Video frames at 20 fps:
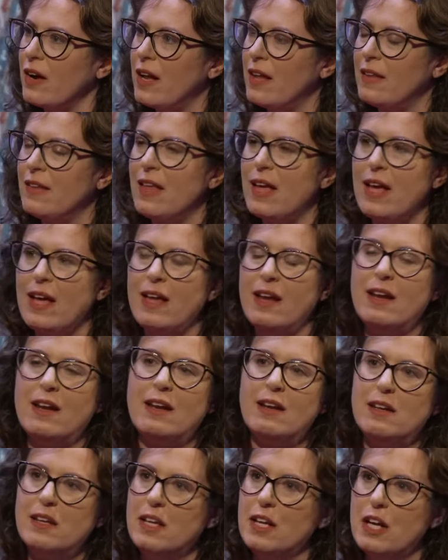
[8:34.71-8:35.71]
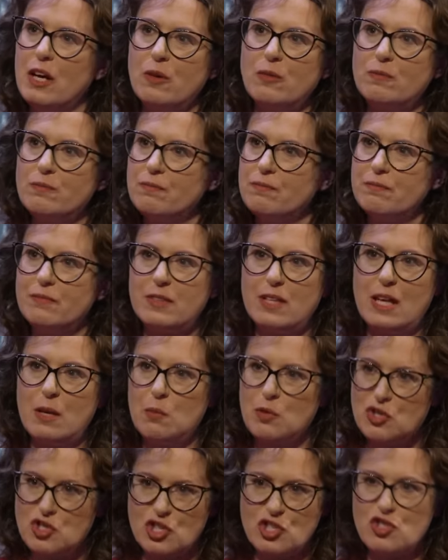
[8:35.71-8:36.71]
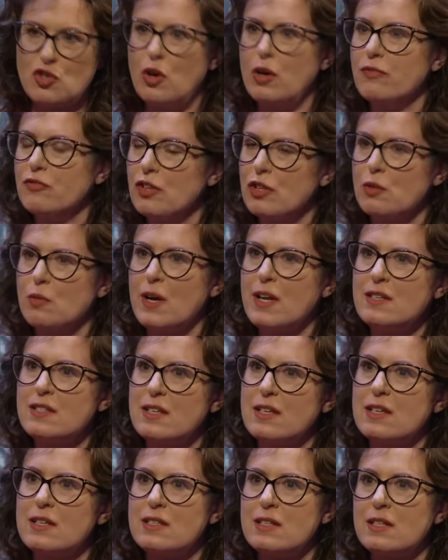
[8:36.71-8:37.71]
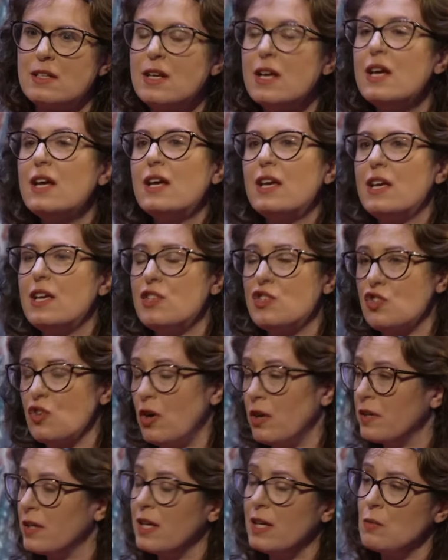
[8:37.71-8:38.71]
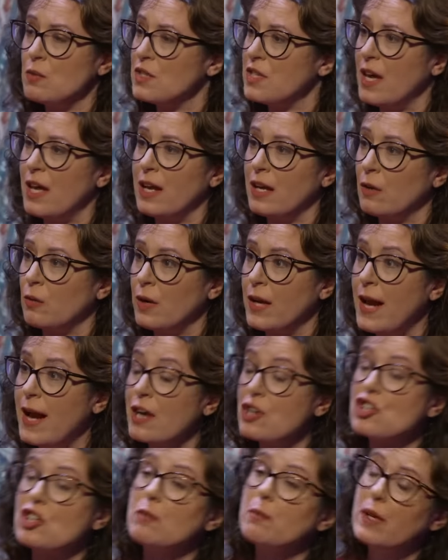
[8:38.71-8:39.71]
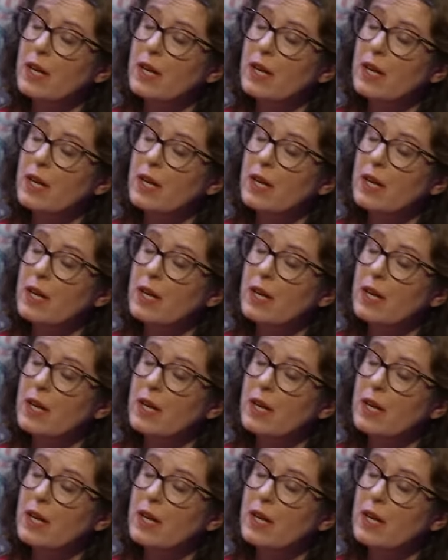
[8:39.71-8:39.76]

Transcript: And then, you know, he was just off to the races and he saw that he was getting a reaction.